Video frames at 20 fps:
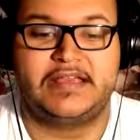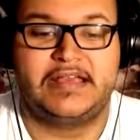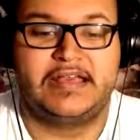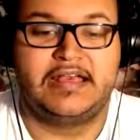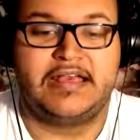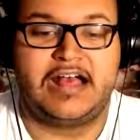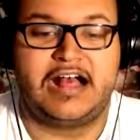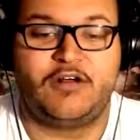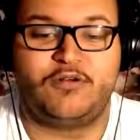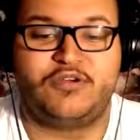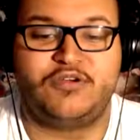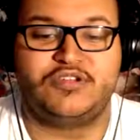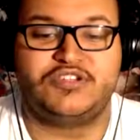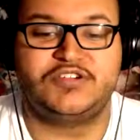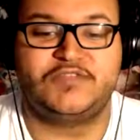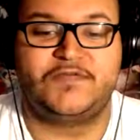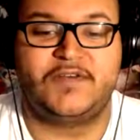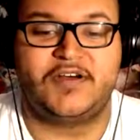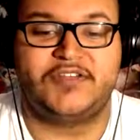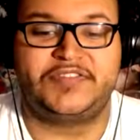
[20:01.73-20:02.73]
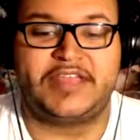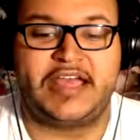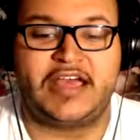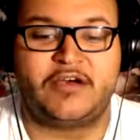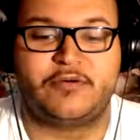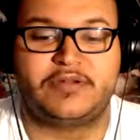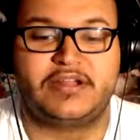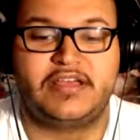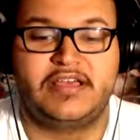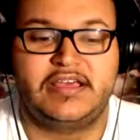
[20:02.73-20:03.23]
How could you fall
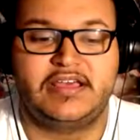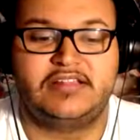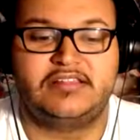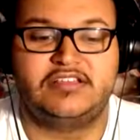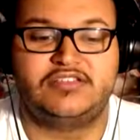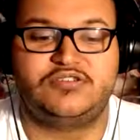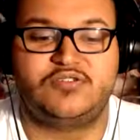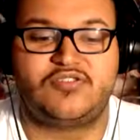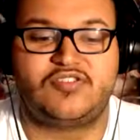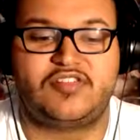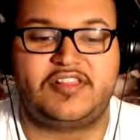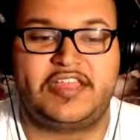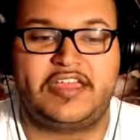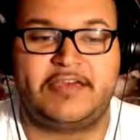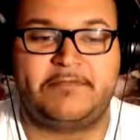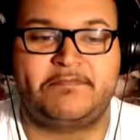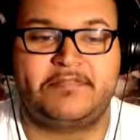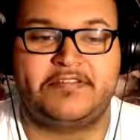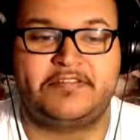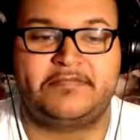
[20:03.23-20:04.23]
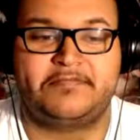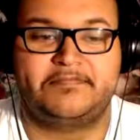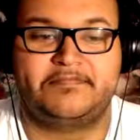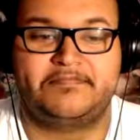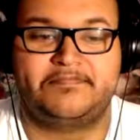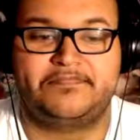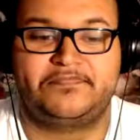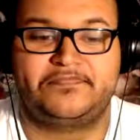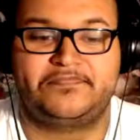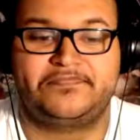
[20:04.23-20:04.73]
down? Did you slip?
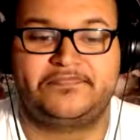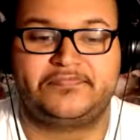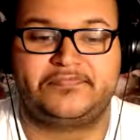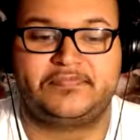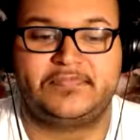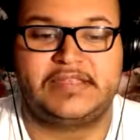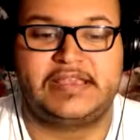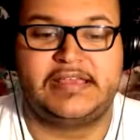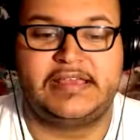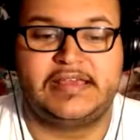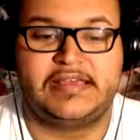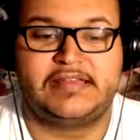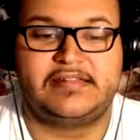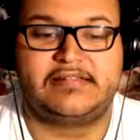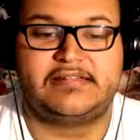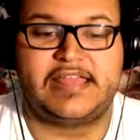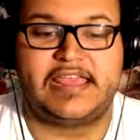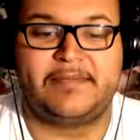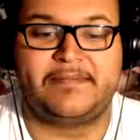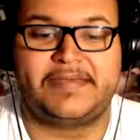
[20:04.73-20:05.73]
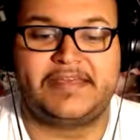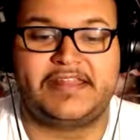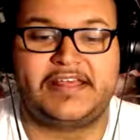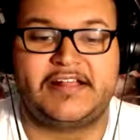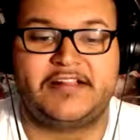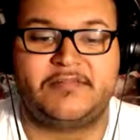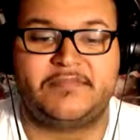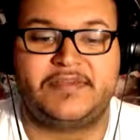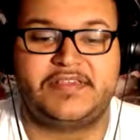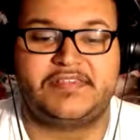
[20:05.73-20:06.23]
Damian
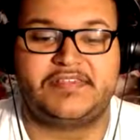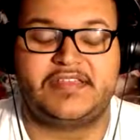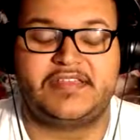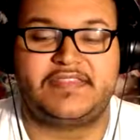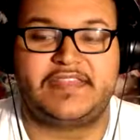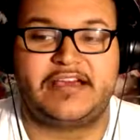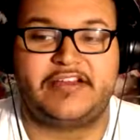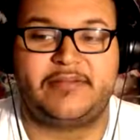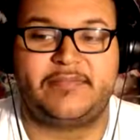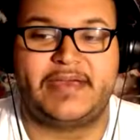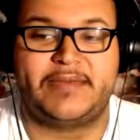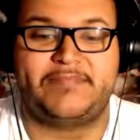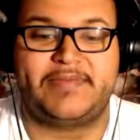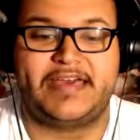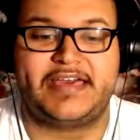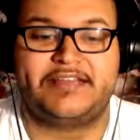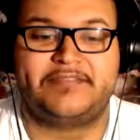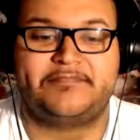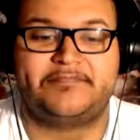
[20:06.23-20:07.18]
helped me sit down on my bed.